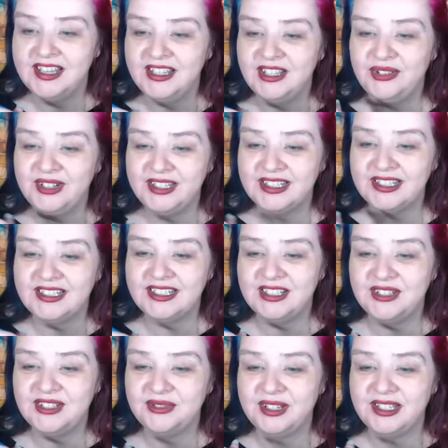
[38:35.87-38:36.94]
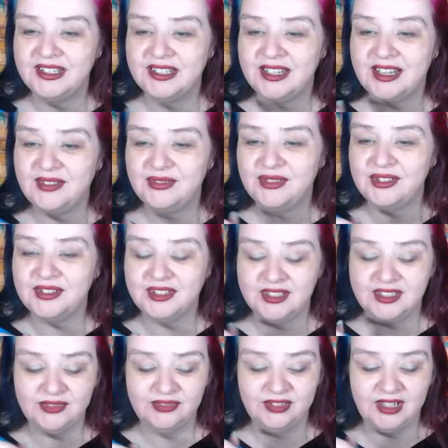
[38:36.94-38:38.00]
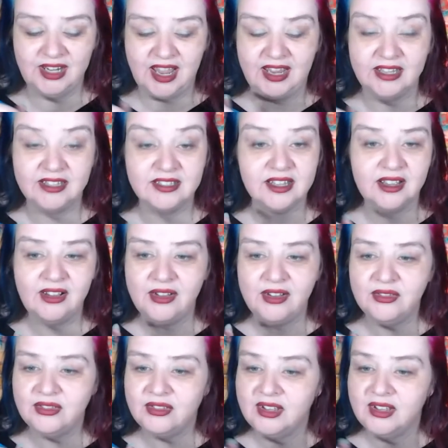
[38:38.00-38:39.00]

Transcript: You're addicted to it and have lots of different kinds. I'll have